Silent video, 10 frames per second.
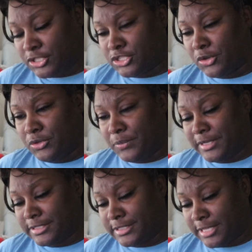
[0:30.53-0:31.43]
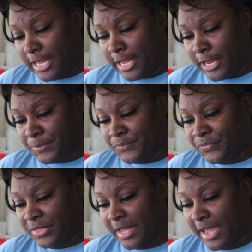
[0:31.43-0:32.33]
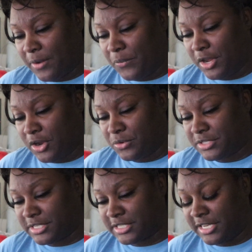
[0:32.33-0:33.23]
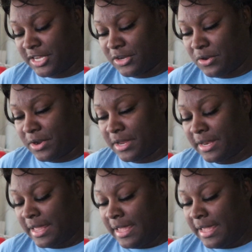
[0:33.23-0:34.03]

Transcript: so you can see it. And we're gonna just click on